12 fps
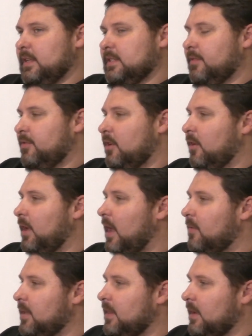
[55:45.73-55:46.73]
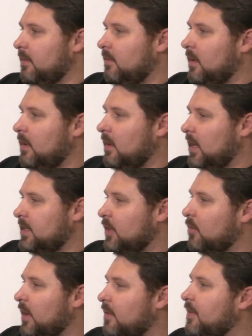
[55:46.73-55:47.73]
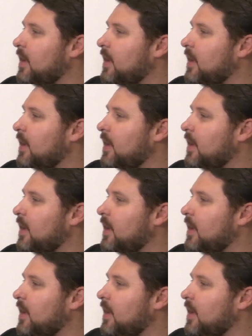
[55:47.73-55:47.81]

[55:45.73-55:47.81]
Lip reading: is if they're okay with a degree of